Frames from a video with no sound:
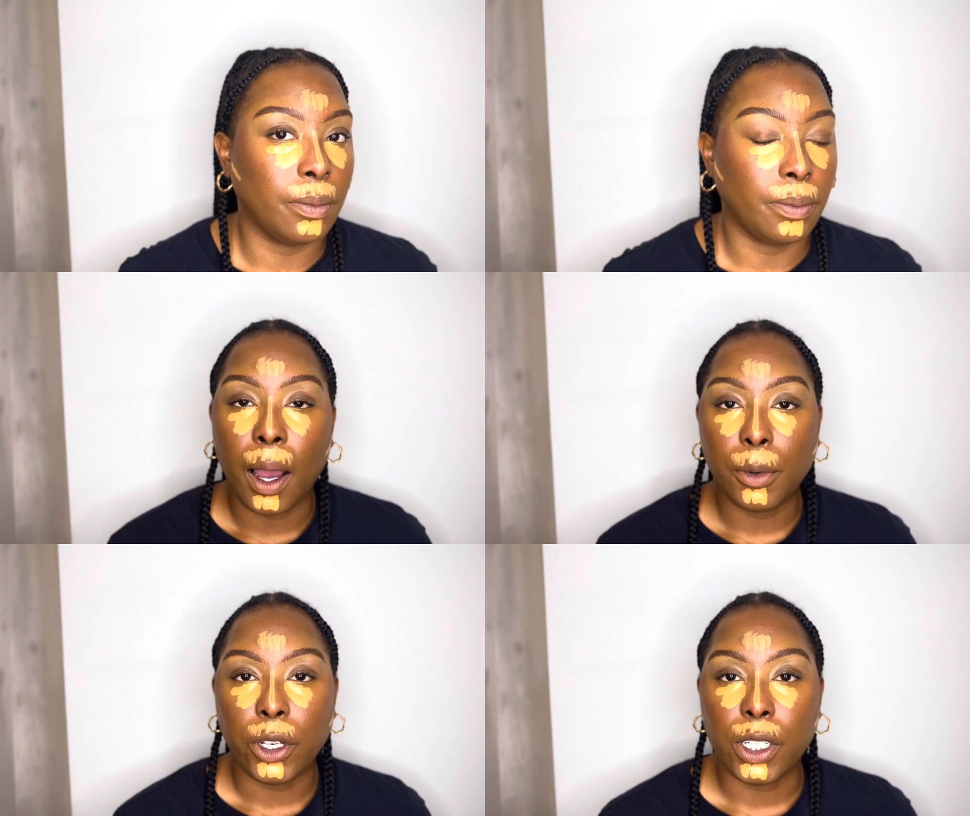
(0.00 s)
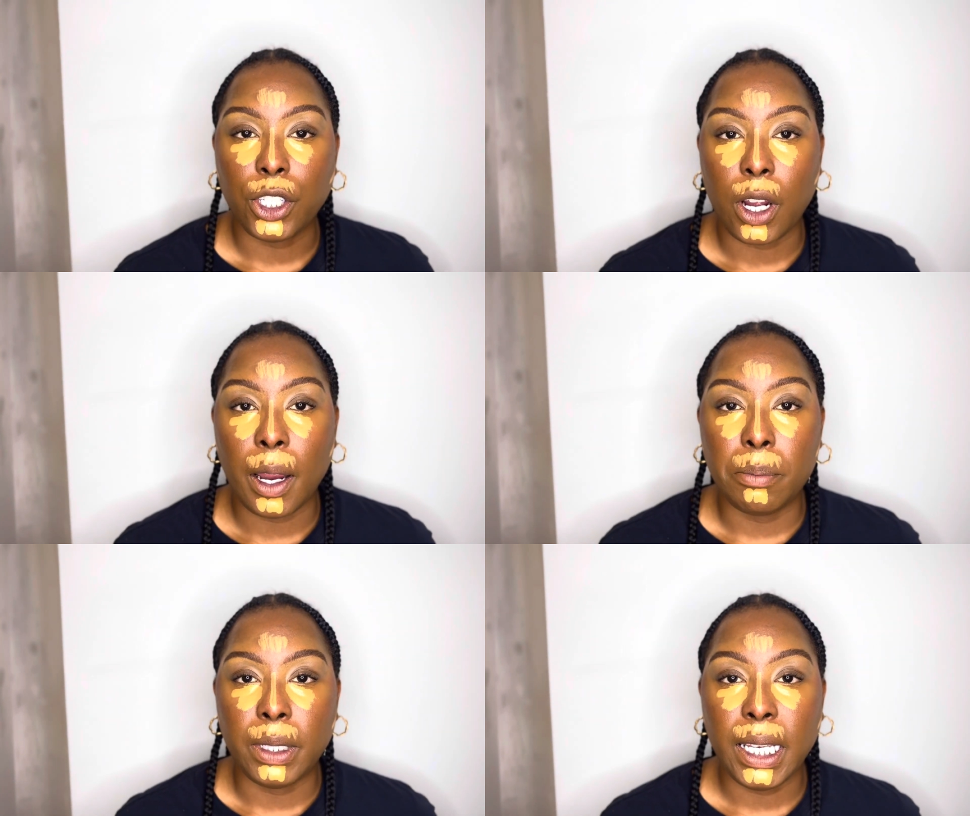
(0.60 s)
I'm gonna
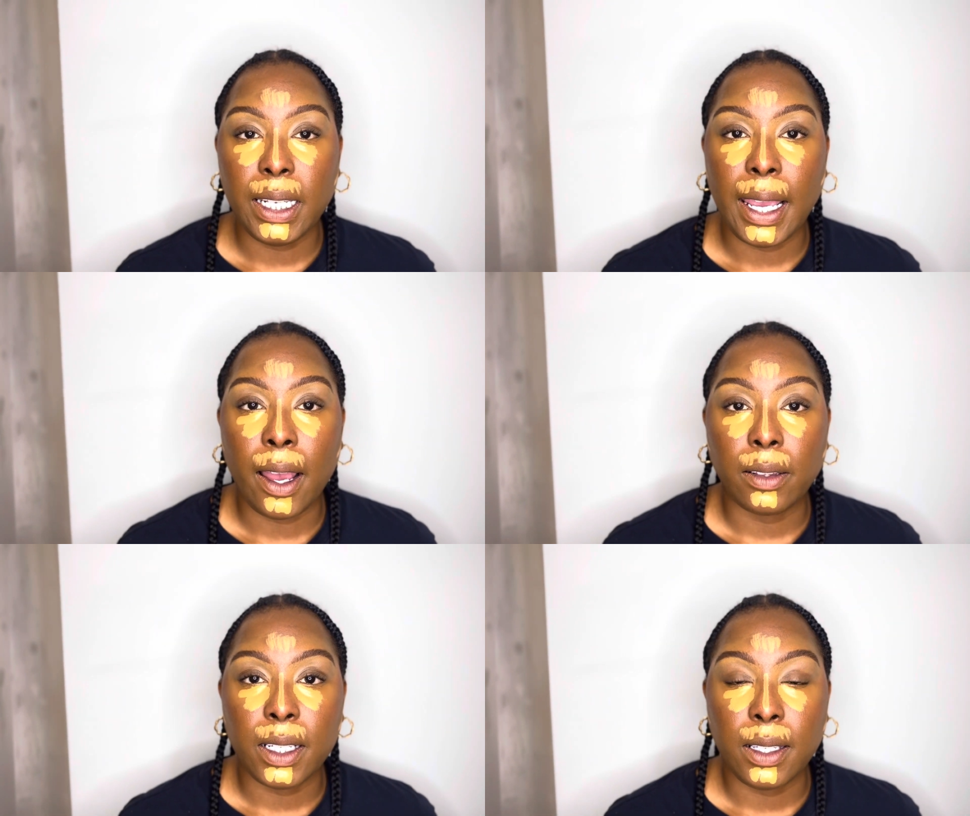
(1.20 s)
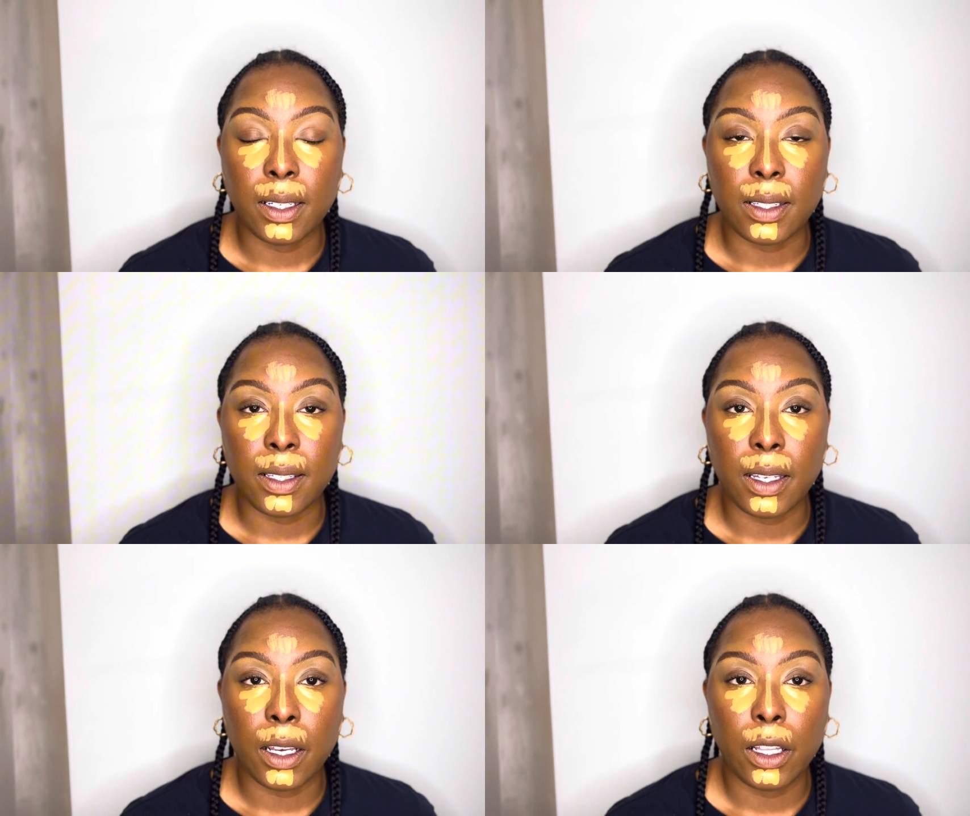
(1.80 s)
start blending out this
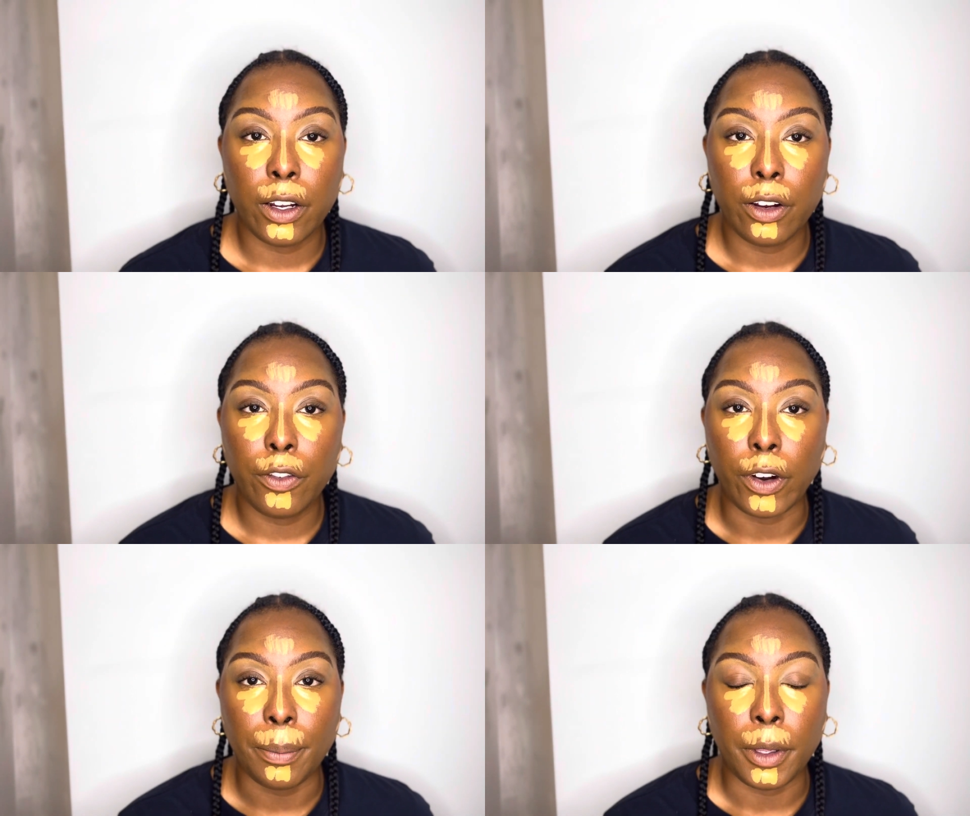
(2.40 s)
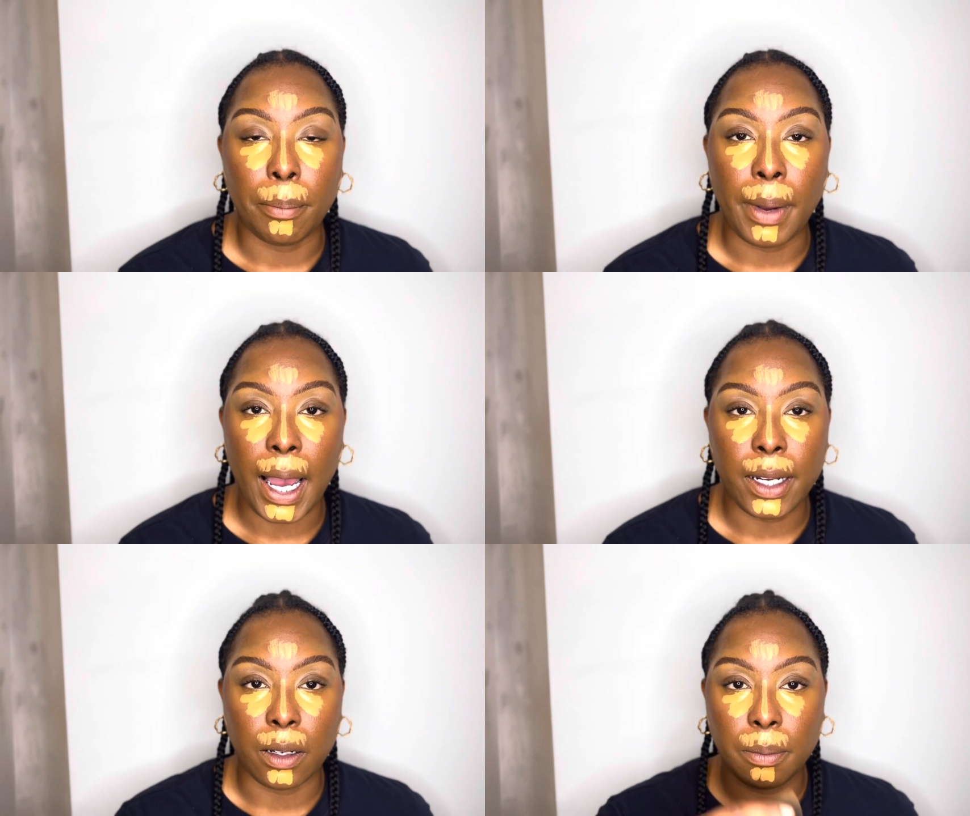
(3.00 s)
concealer from the
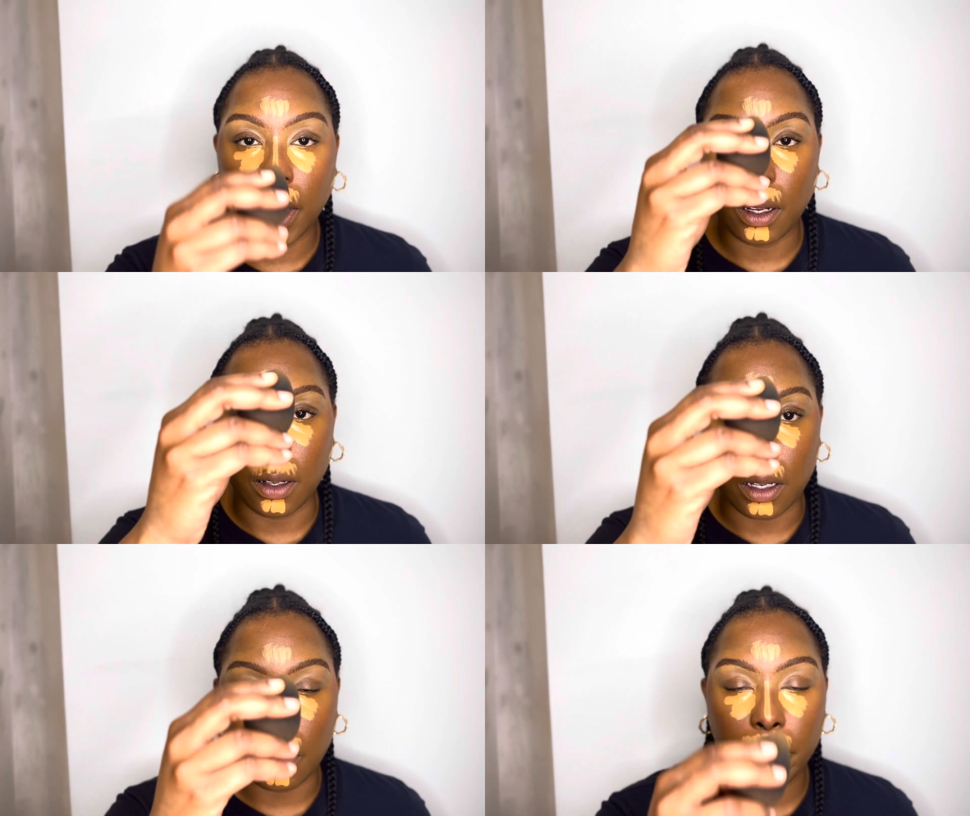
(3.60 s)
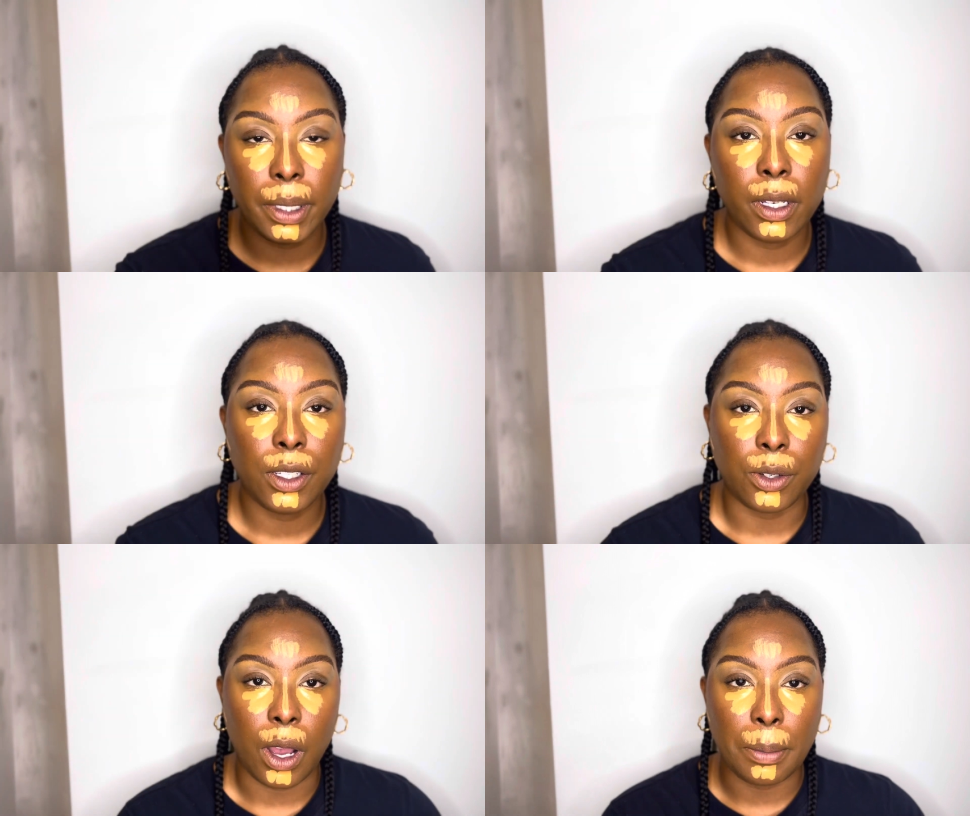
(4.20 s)
bottom up.
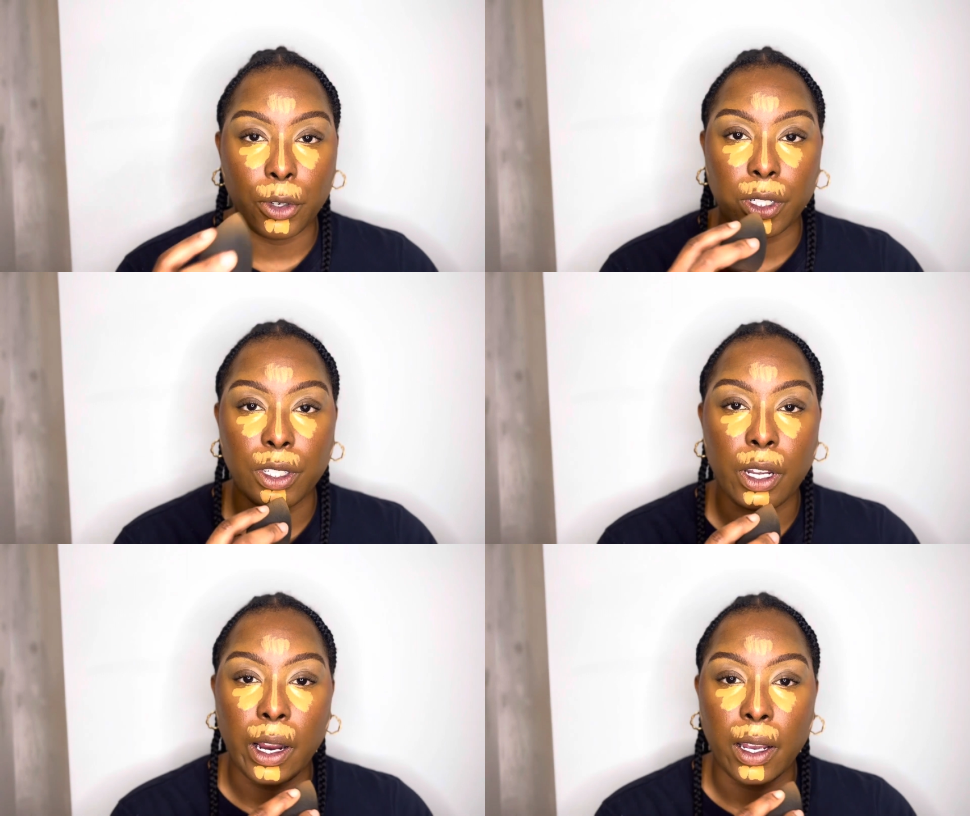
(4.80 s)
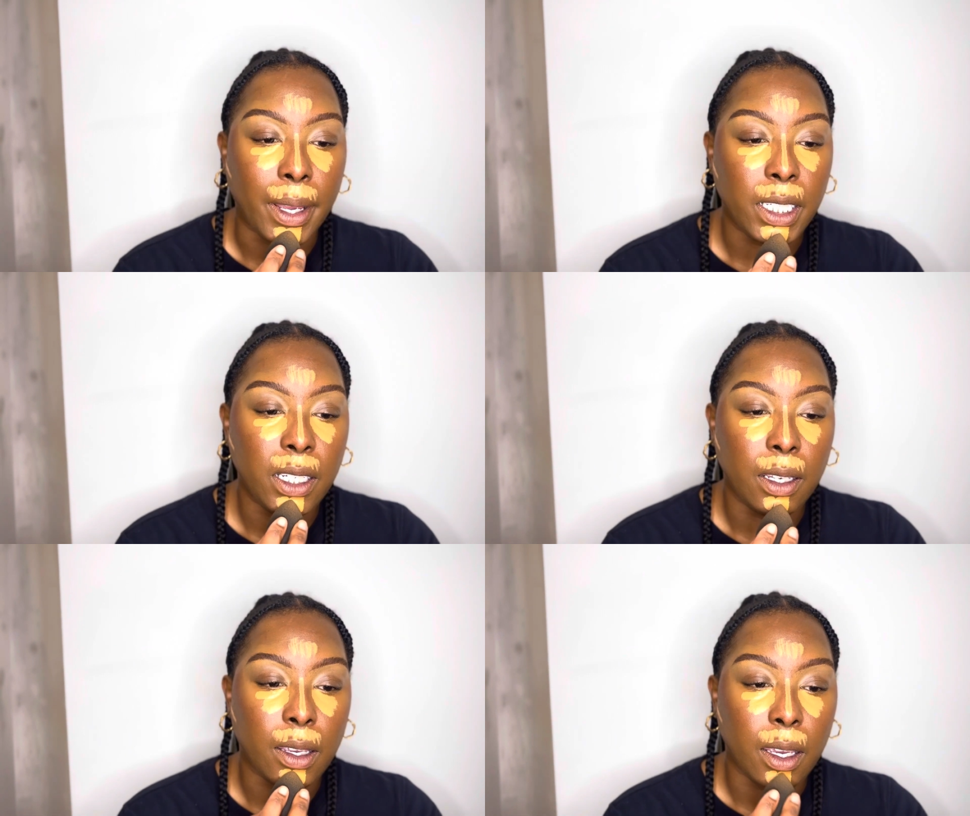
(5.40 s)
So I'm gonna start on
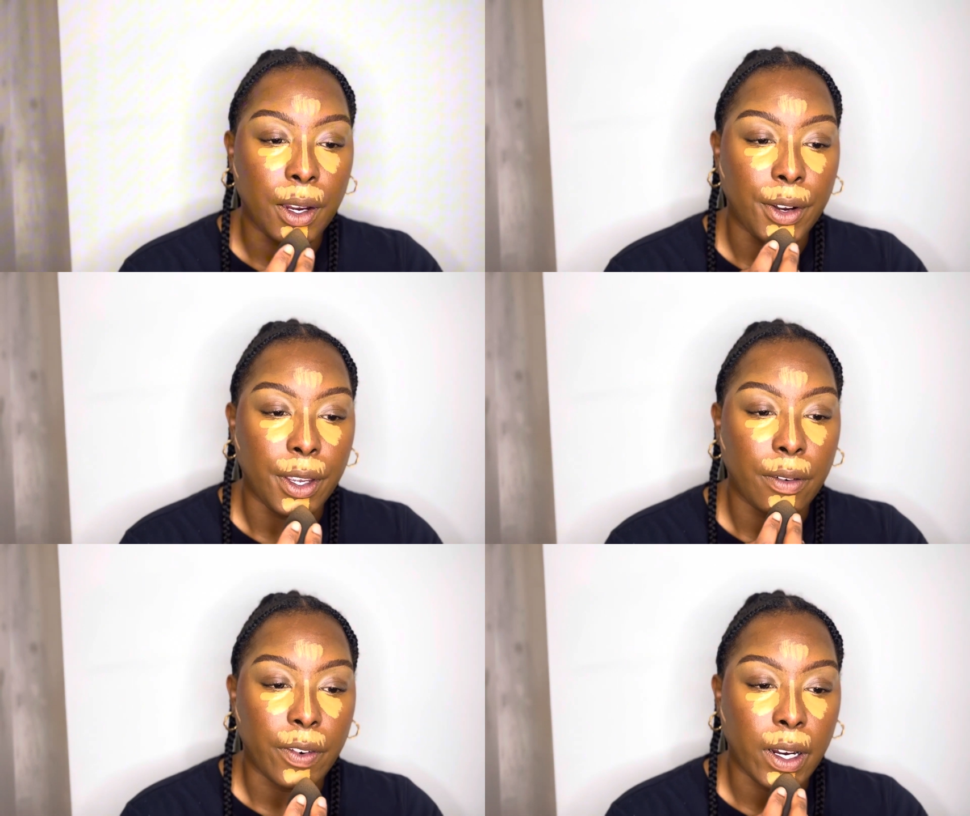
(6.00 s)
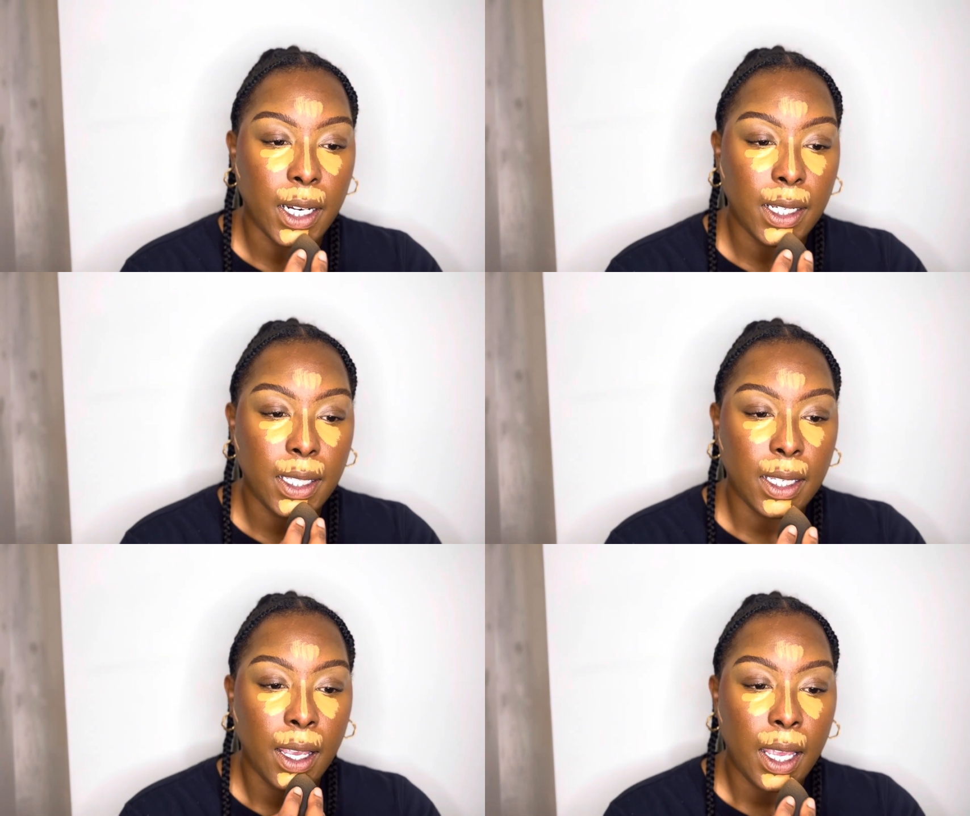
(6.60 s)
chin area first.